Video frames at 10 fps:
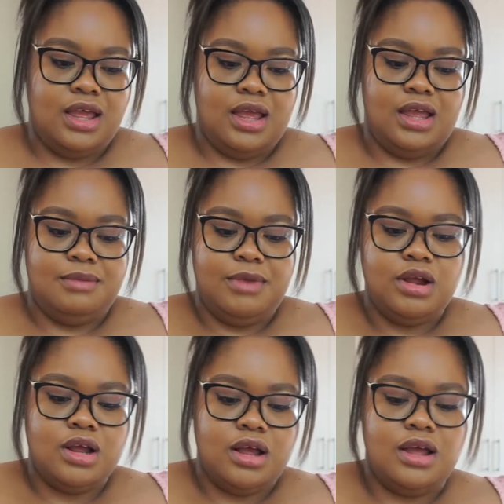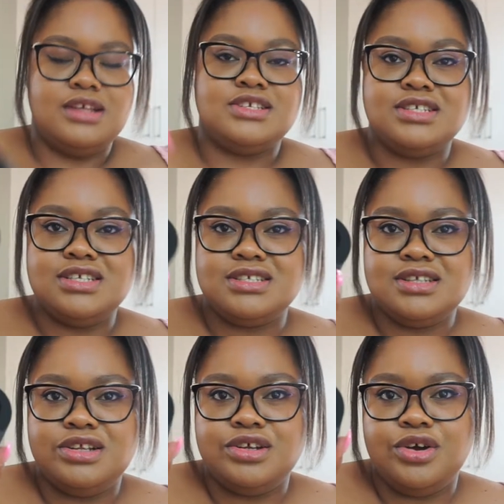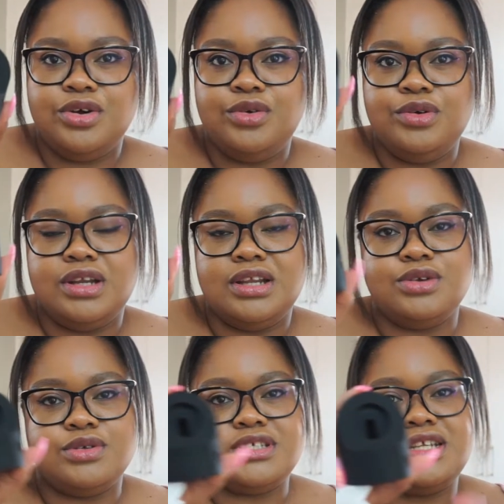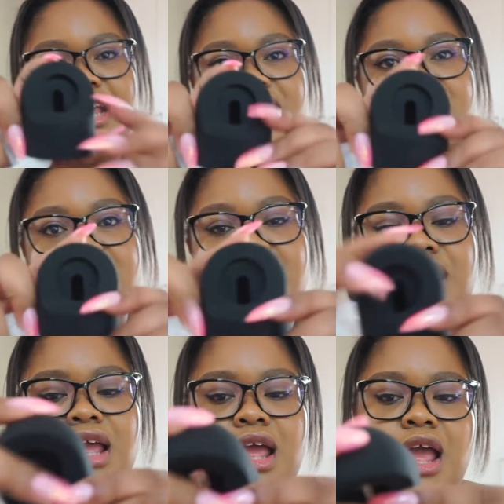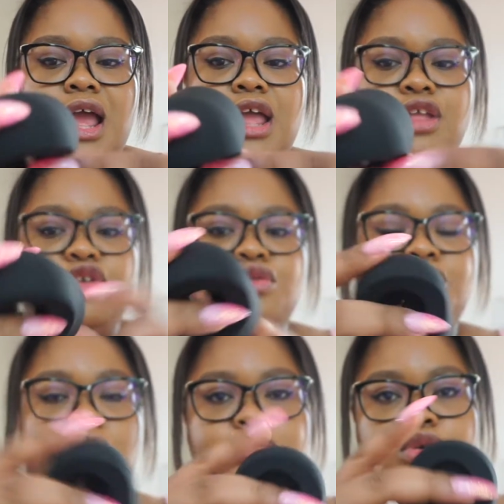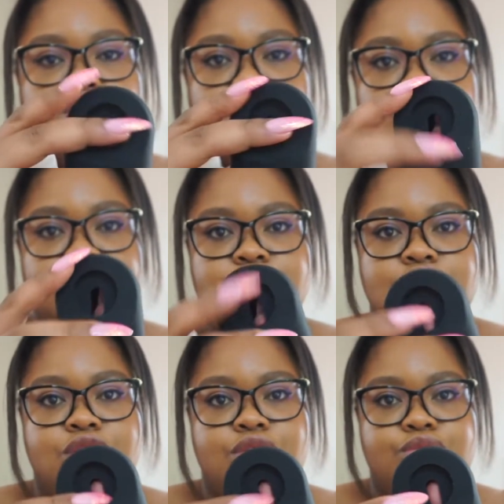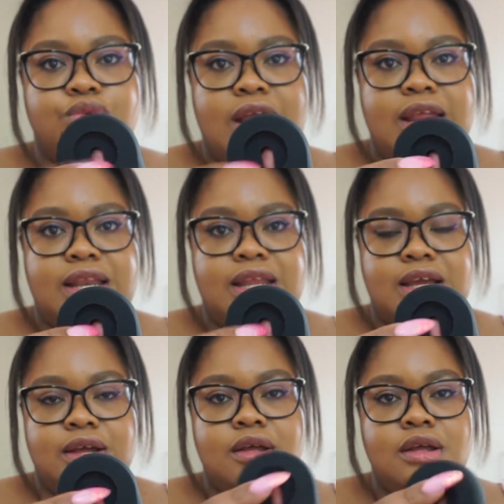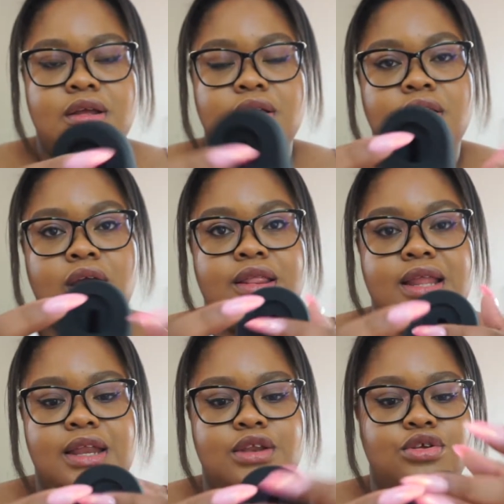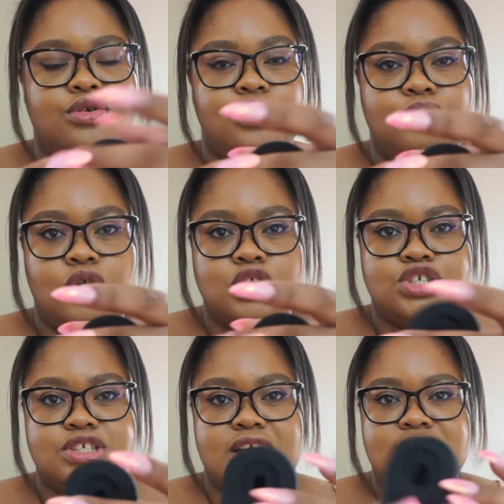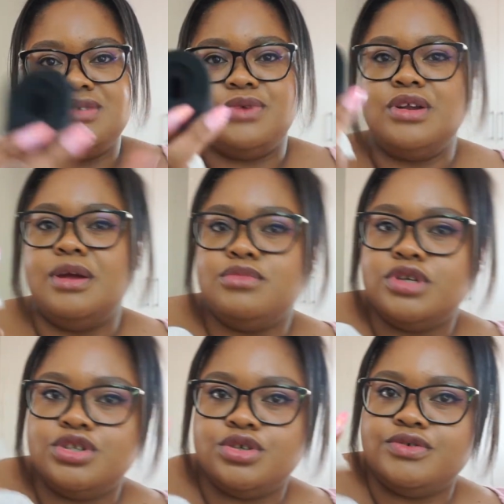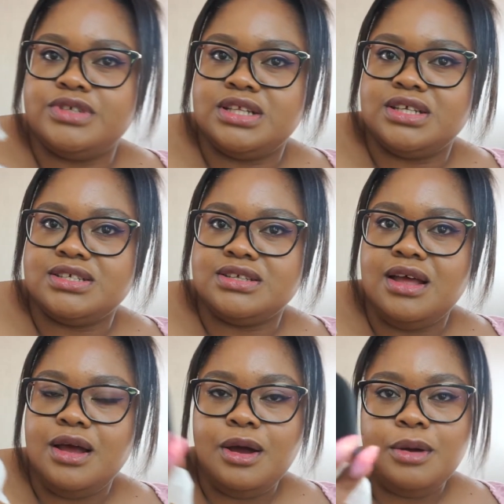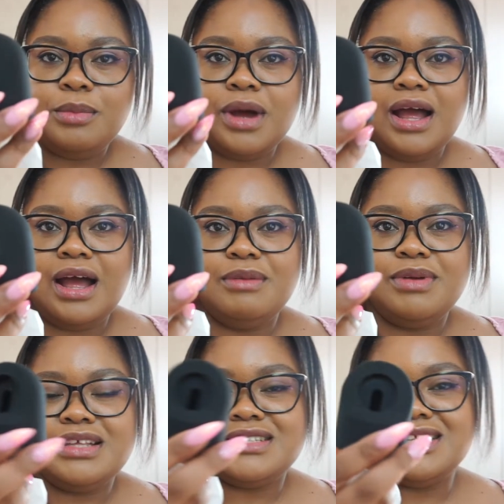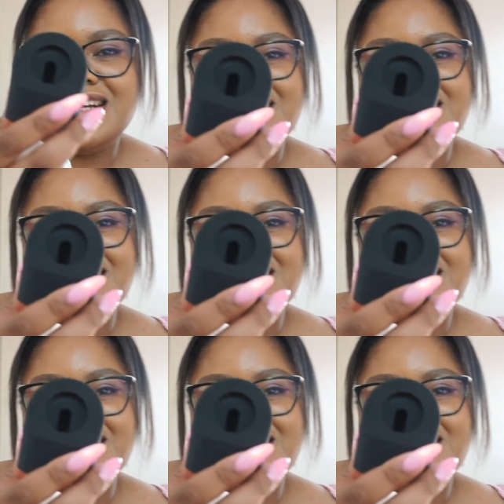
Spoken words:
in America. It's just a silicone little stand thing, and you pop your charger right in here, and then your watch stands around. I'm pretty sure you've seen this, but it's nice